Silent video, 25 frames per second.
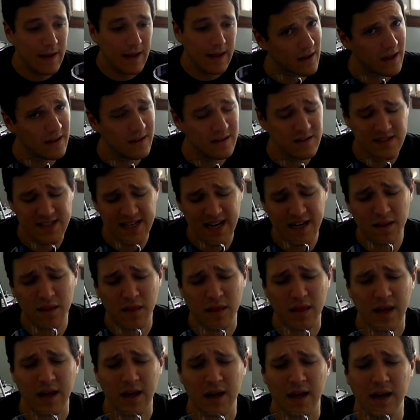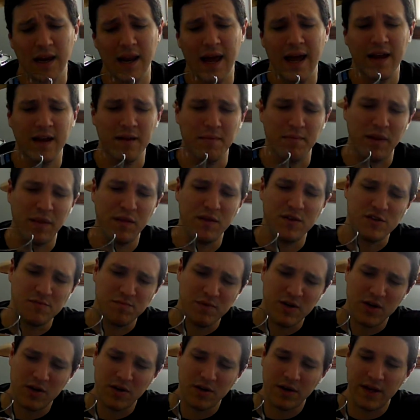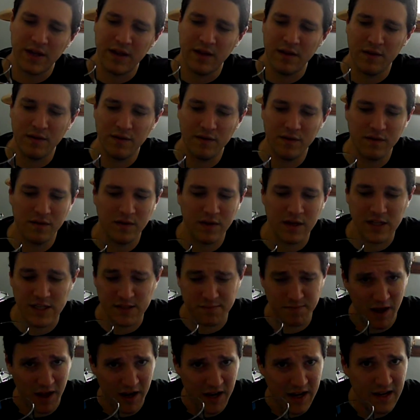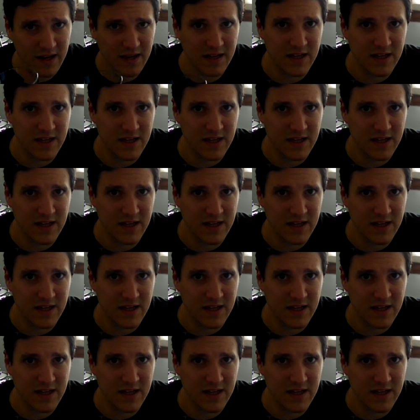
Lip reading: And the second thing I like about this beer is its body.